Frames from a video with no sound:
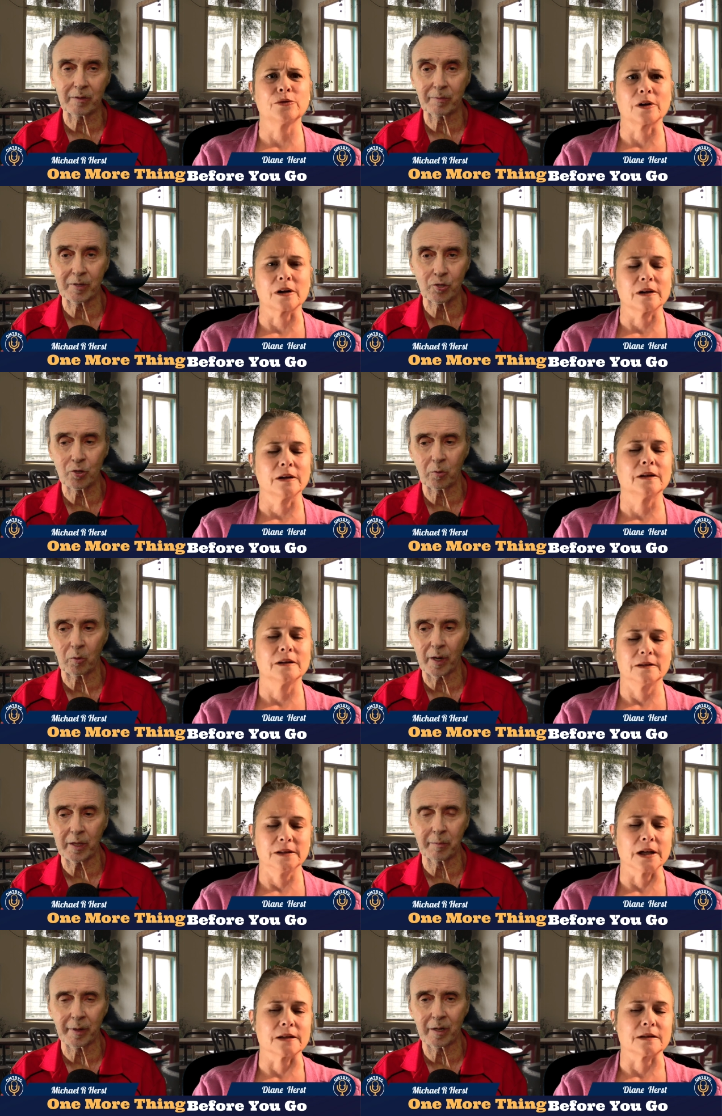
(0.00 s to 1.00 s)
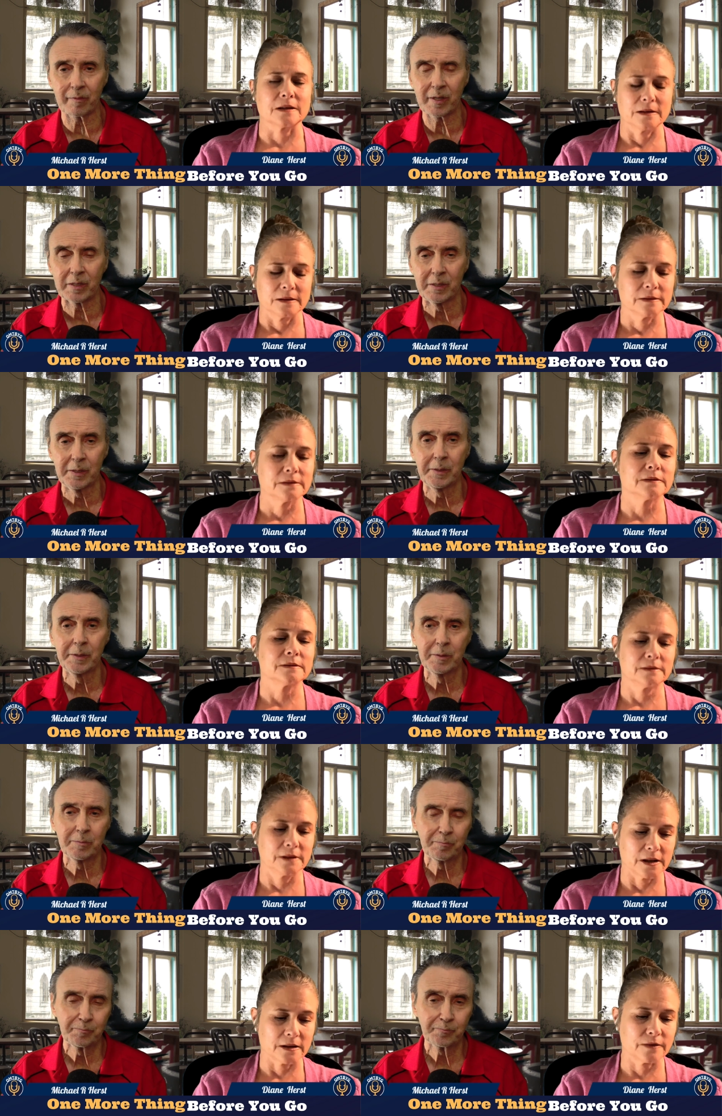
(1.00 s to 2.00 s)
Speaker 1: because sure. you were right in the middle yes. of it.
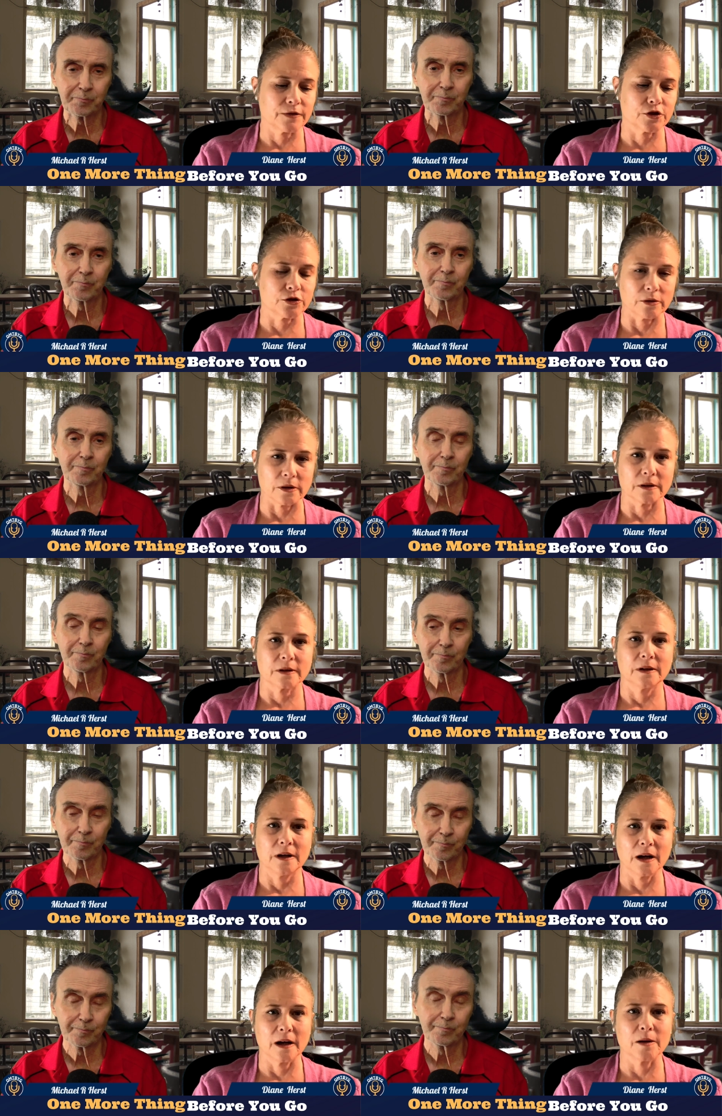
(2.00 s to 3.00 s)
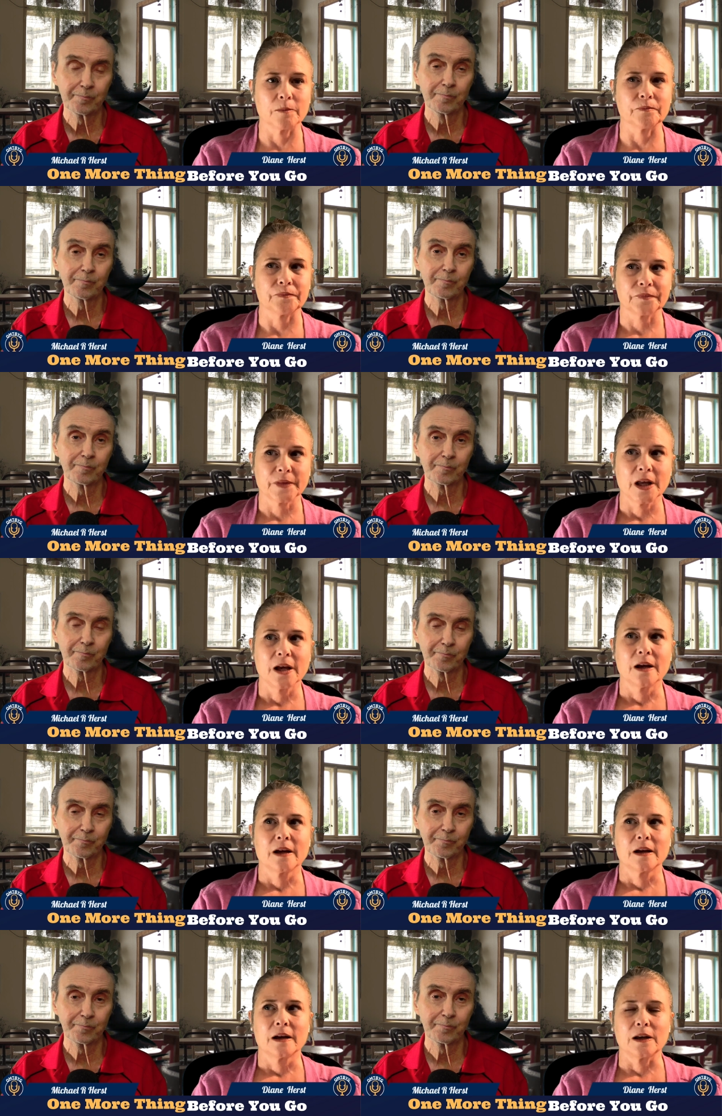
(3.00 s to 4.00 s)
Speaker 2: Yes, for sure. Um,
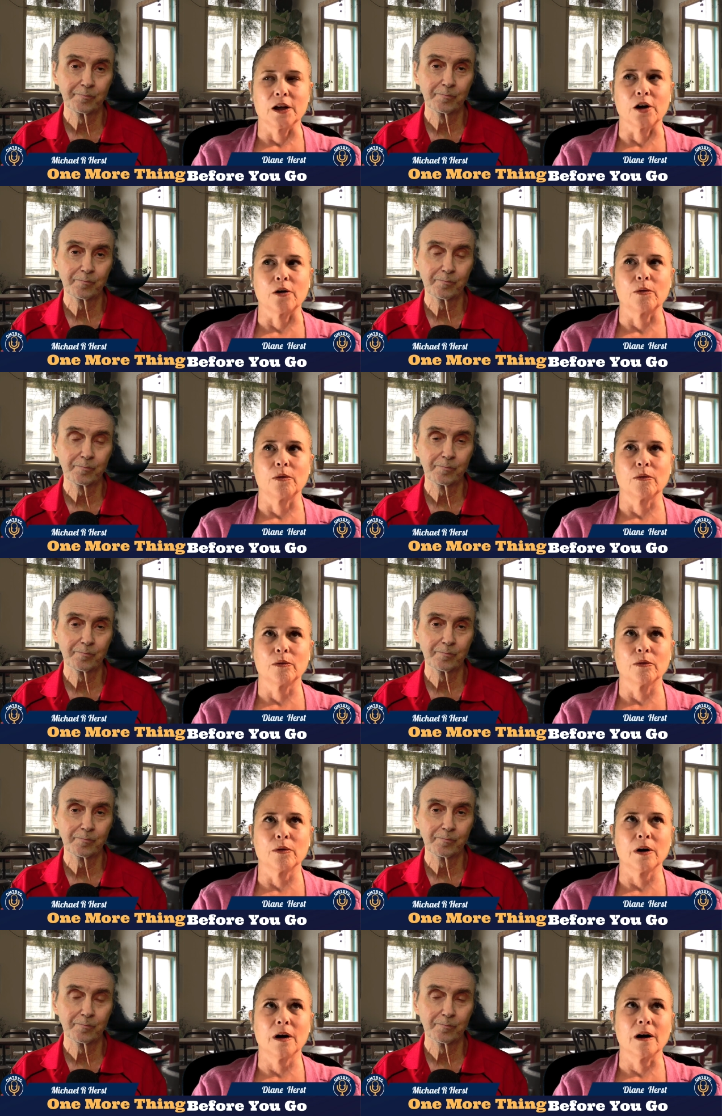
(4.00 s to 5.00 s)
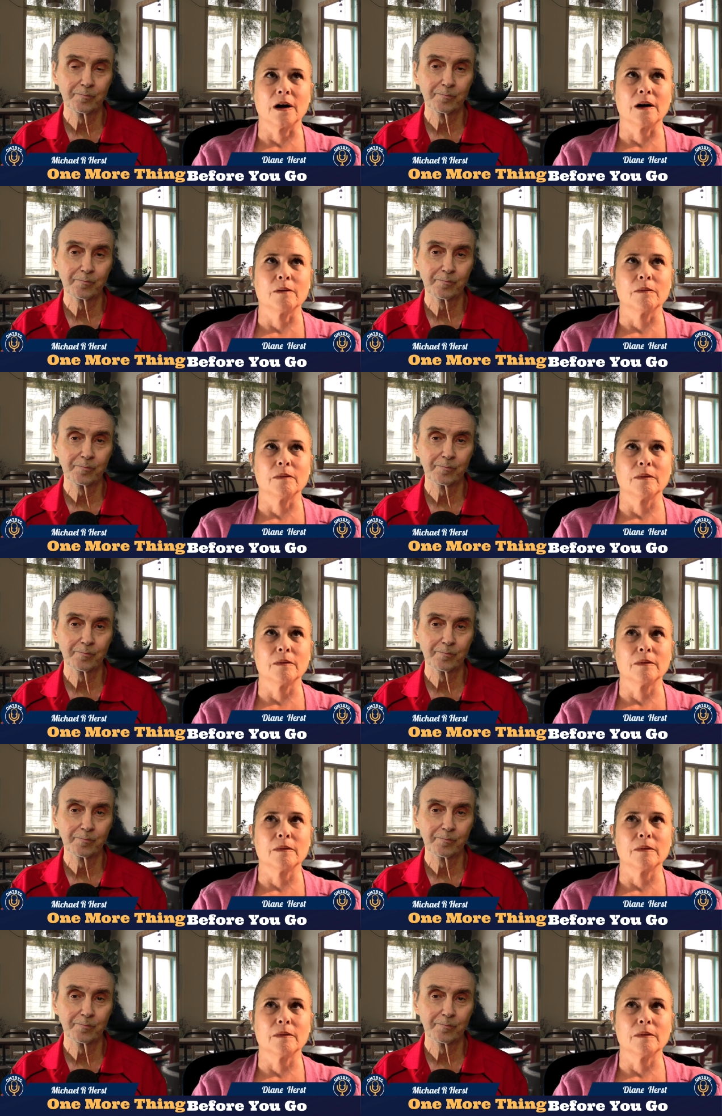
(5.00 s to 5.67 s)
you know, um,